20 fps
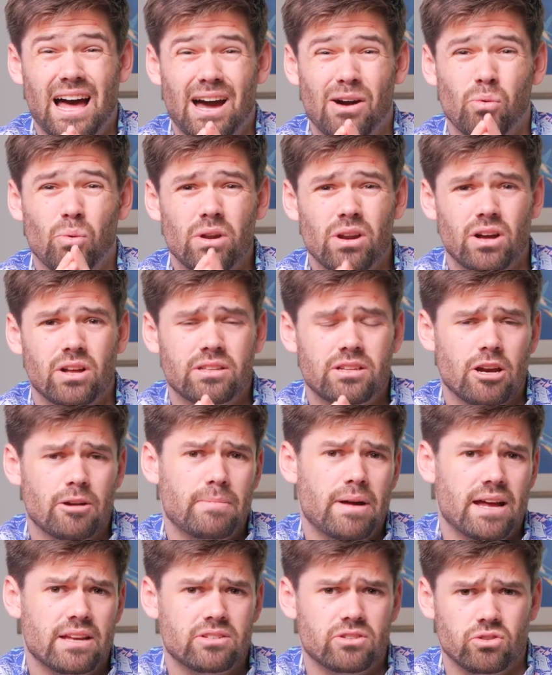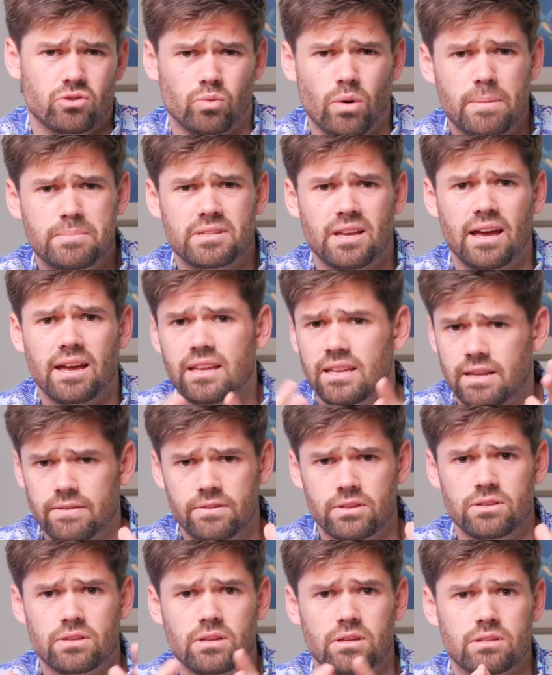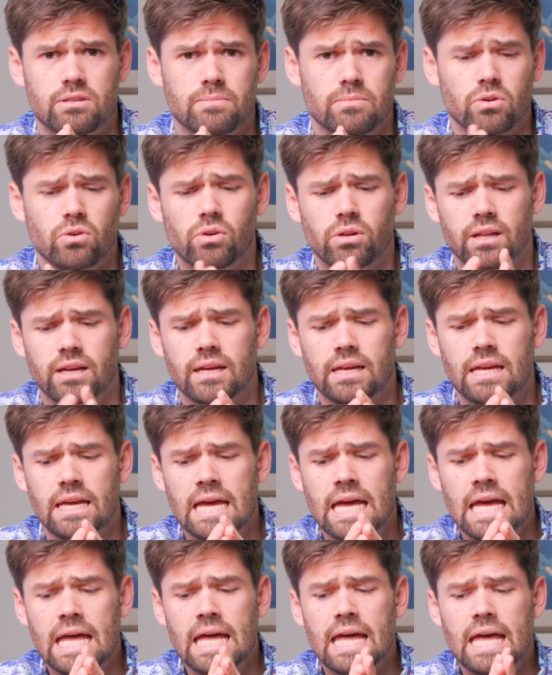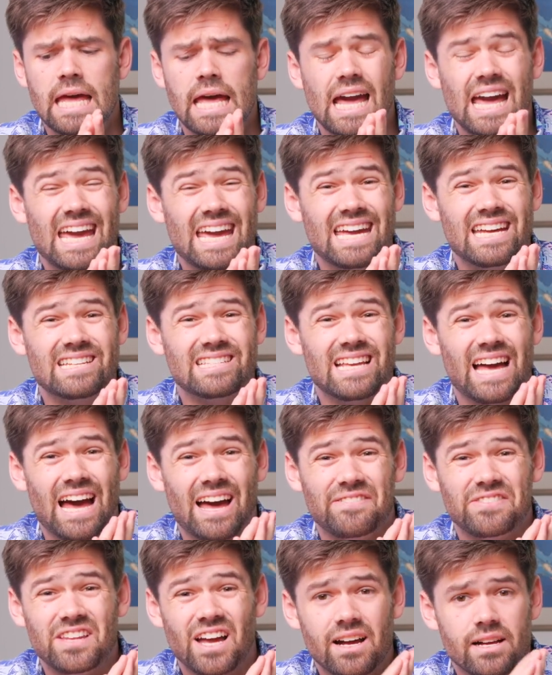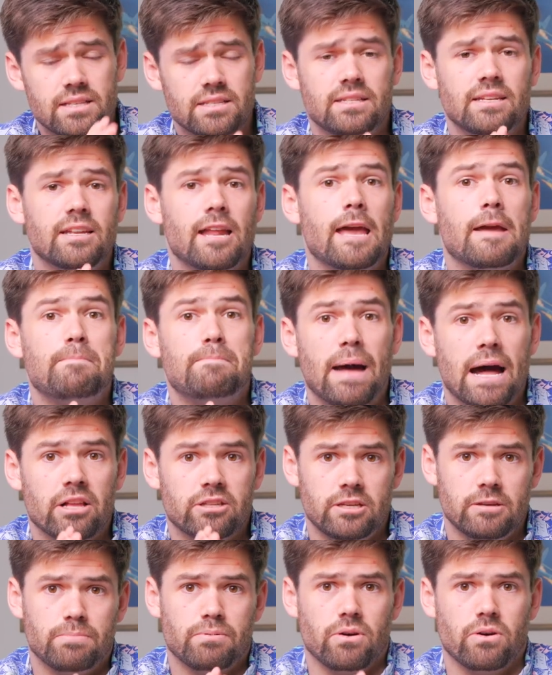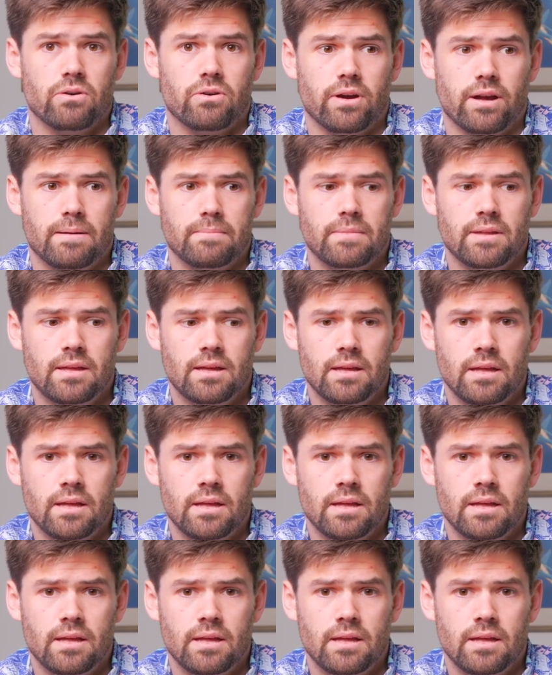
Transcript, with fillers: I went on TerraMaster's website and even did some Googling and I've not seen a bounty program.